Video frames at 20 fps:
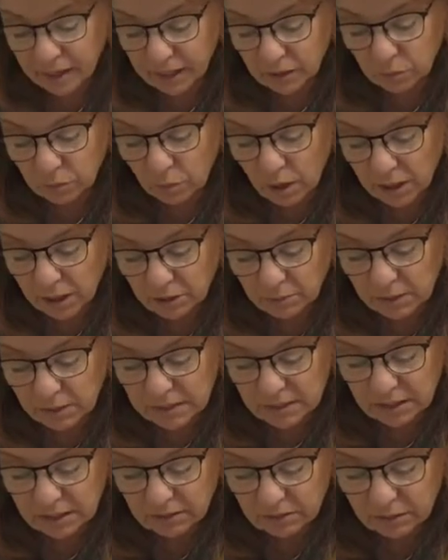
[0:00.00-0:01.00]
watch
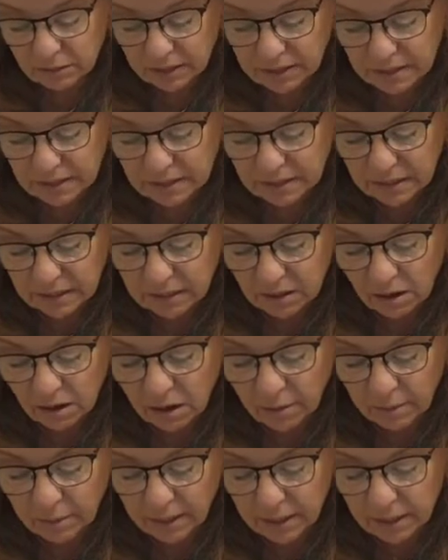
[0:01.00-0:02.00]
myself so I could see the
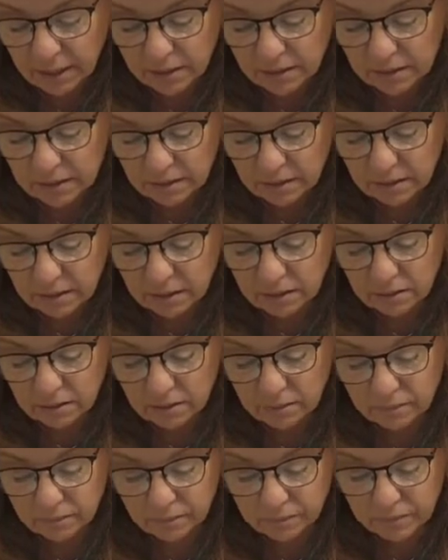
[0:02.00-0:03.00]
comments, and then
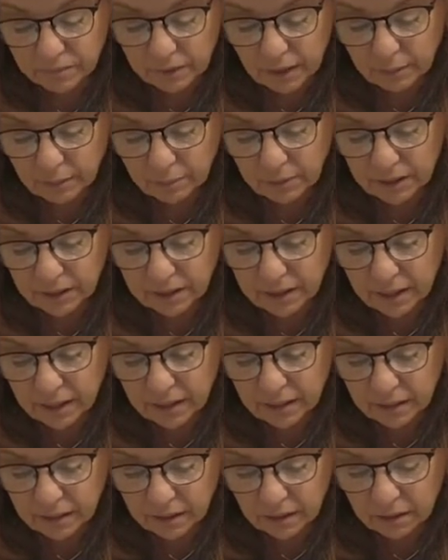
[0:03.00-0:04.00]
I plugged that
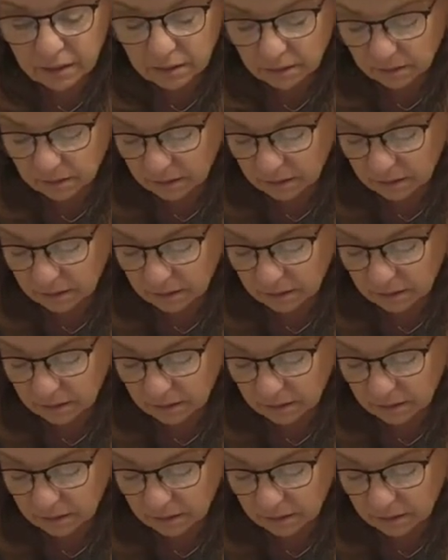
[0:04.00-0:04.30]
in, and then I